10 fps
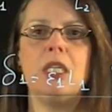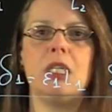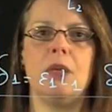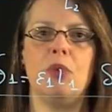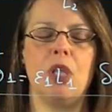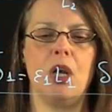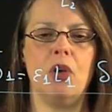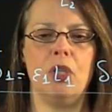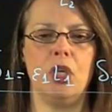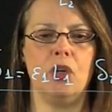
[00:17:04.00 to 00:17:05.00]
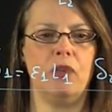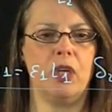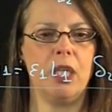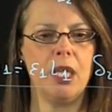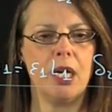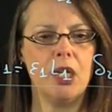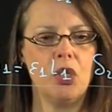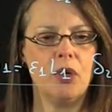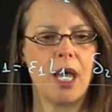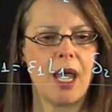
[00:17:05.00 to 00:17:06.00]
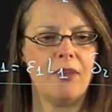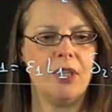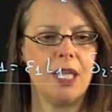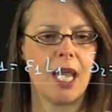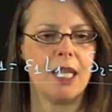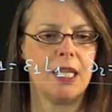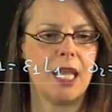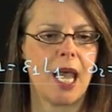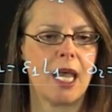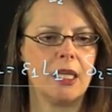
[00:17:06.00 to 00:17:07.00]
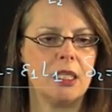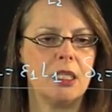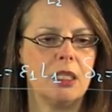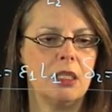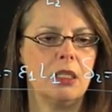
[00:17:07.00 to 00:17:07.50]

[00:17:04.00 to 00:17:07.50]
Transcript: distributed loading over here, you have dn dx